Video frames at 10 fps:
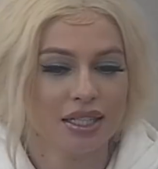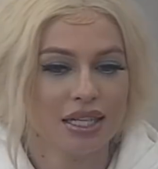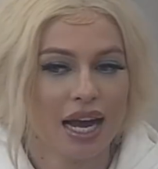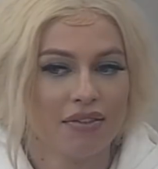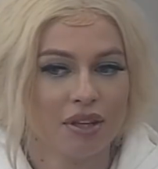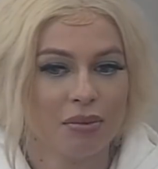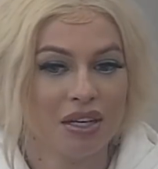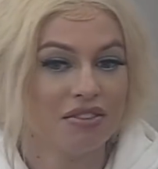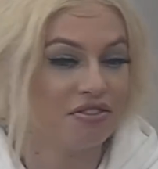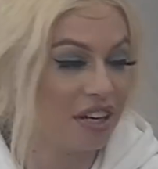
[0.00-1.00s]
doesn't have to
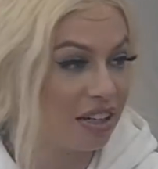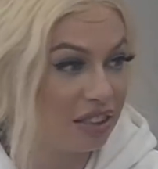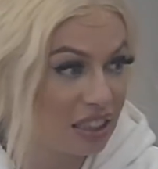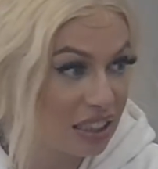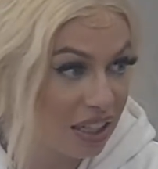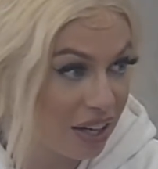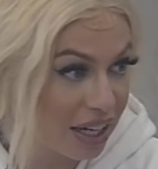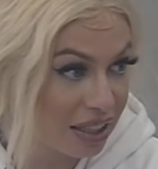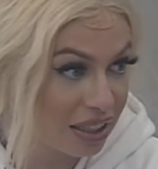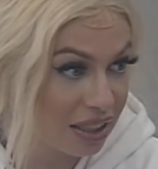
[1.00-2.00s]
be a fairy tale
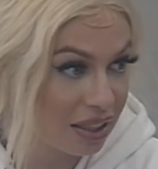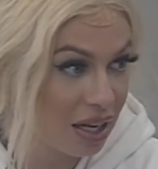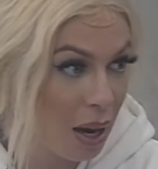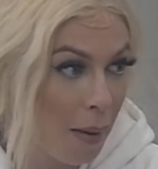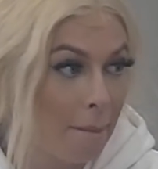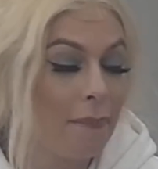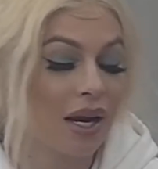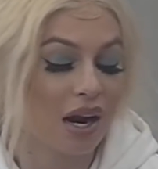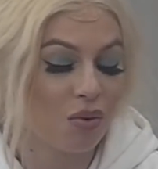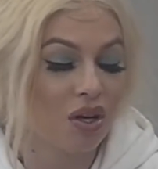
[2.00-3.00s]
ending, mm.
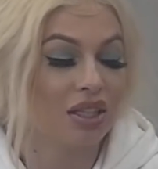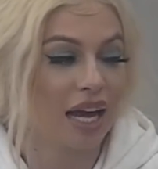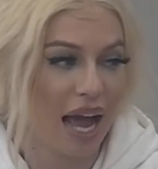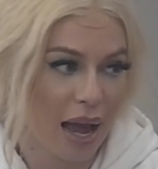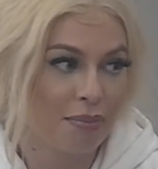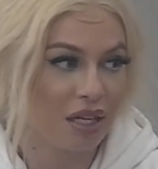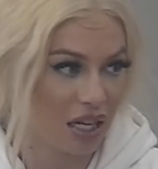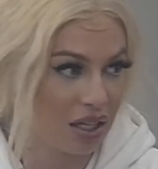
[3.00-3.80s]
but I want the happy